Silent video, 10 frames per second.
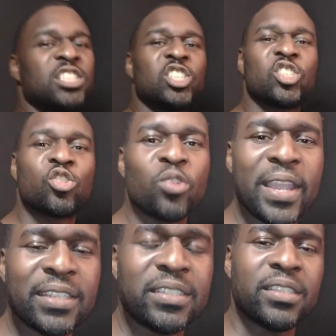It's
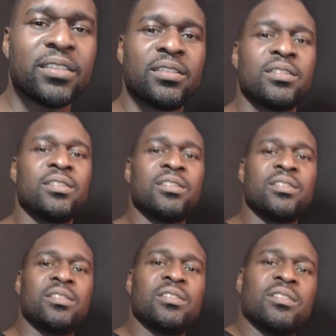crazy
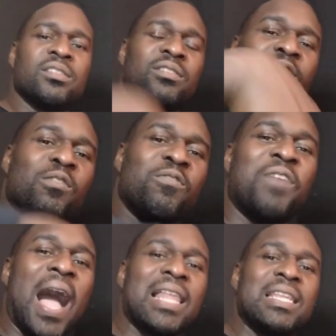
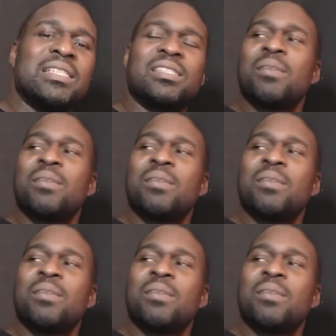violence,